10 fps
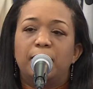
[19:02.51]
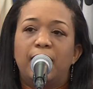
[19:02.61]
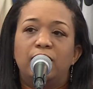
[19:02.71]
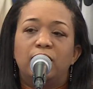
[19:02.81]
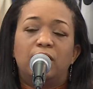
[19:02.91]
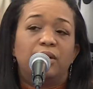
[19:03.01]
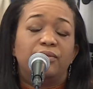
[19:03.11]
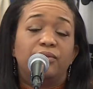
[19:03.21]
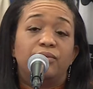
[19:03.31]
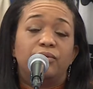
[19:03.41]
matter
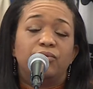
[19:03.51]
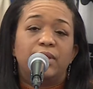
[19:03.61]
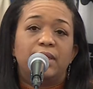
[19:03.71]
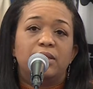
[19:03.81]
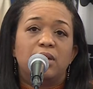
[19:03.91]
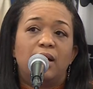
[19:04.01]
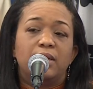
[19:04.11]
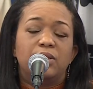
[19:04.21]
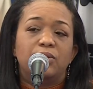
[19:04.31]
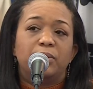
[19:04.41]
of really
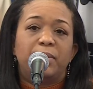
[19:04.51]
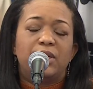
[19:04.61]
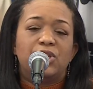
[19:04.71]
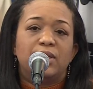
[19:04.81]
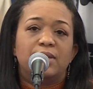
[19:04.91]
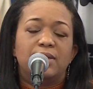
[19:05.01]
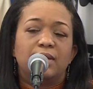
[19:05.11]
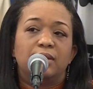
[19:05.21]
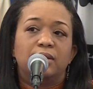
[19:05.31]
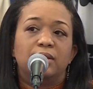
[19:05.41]
talking to our patients
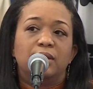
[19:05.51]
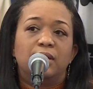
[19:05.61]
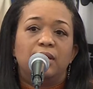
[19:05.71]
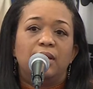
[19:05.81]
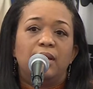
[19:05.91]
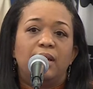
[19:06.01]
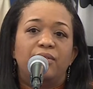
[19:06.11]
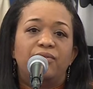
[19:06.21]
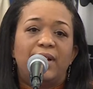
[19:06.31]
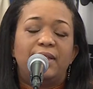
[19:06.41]
and
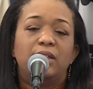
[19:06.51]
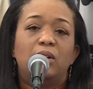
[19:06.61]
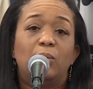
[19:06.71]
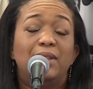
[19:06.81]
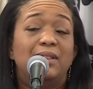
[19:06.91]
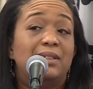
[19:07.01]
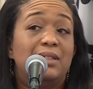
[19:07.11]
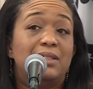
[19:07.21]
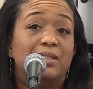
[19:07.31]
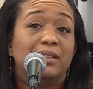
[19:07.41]
finding out what the
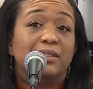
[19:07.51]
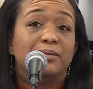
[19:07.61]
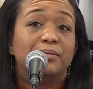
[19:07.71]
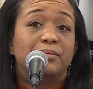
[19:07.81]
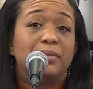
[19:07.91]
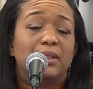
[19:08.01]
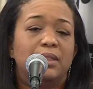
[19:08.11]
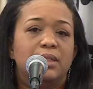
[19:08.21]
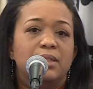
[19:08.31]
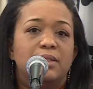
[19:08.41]
needs are.
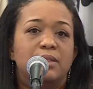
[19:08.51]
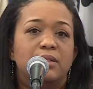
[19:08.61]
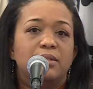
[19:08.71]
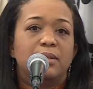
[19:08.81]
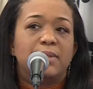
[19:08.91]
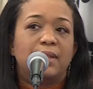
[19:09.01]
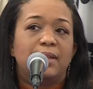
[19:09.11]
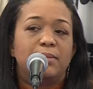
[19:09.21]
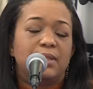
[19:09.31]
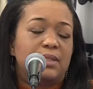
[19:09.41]
Because
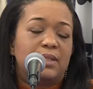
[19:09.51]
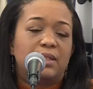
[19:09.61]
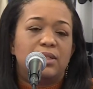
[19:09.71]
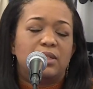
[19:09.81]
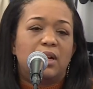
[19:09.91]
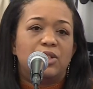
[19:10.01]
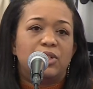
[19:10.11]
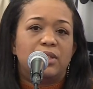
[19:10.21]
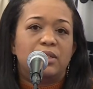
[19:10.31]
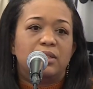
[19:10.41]
sometimes, as I said, it's not
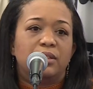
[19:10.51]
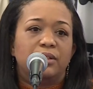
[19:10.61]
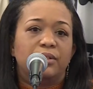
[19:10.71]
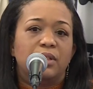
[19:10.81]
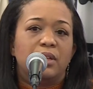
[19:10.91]
just a